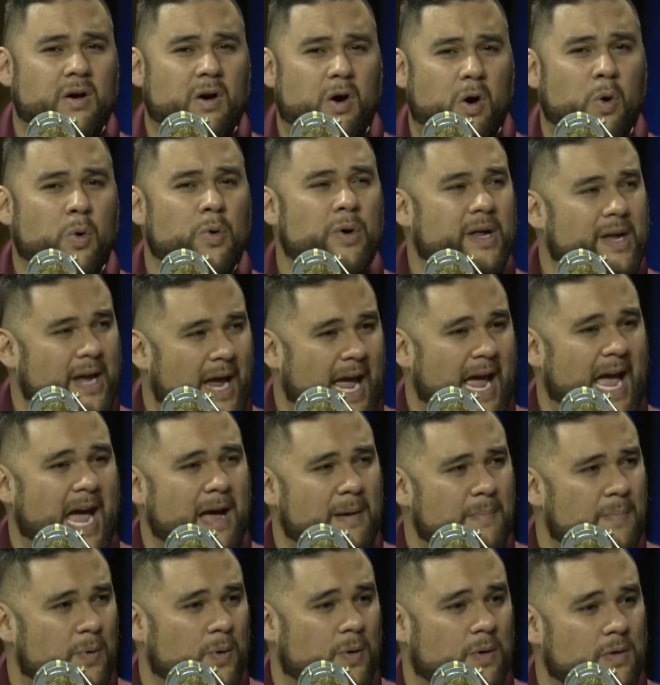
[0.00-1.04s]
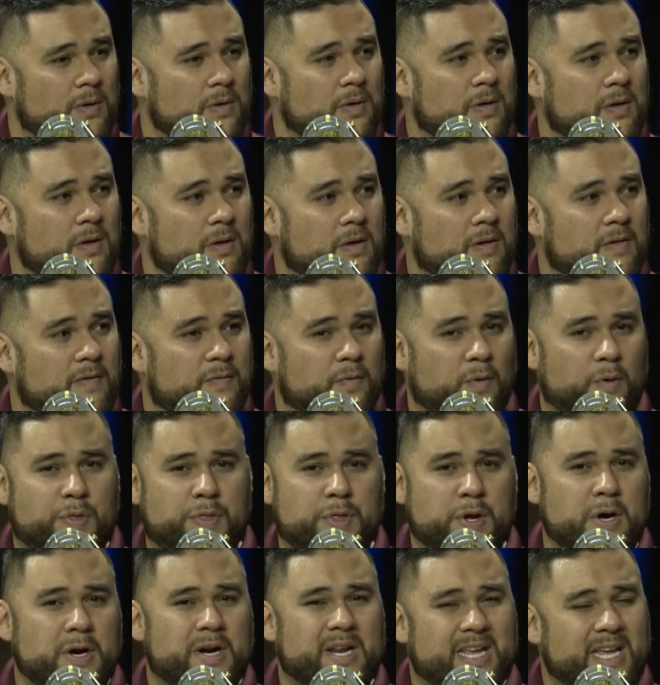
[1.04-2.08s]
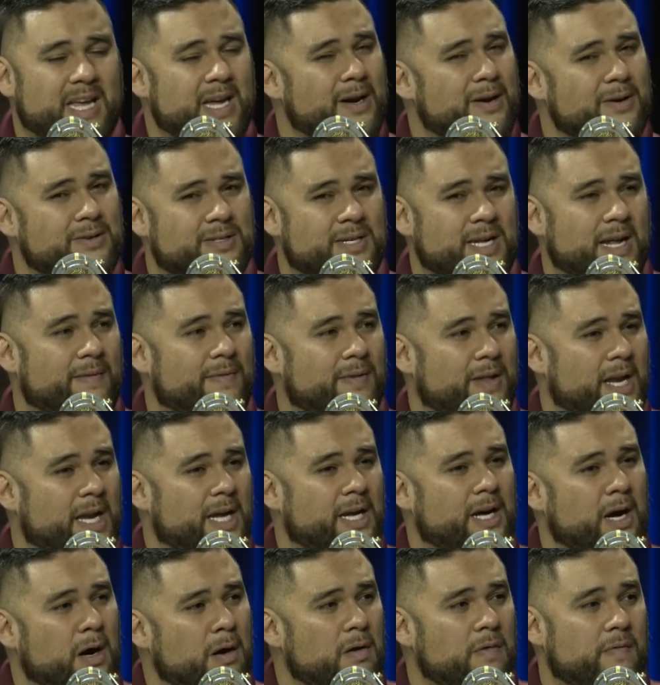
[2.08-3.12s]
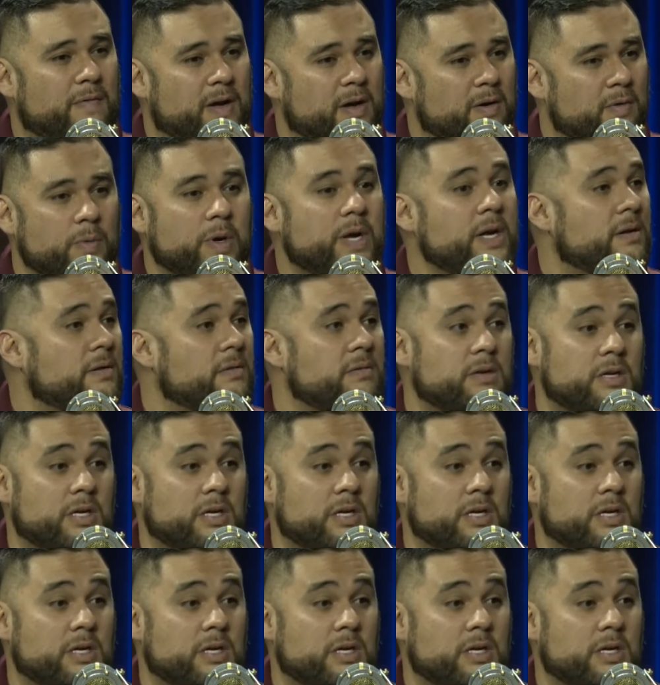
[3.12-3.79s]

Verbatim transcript: owning Apple for 30 years and never letting go of it. We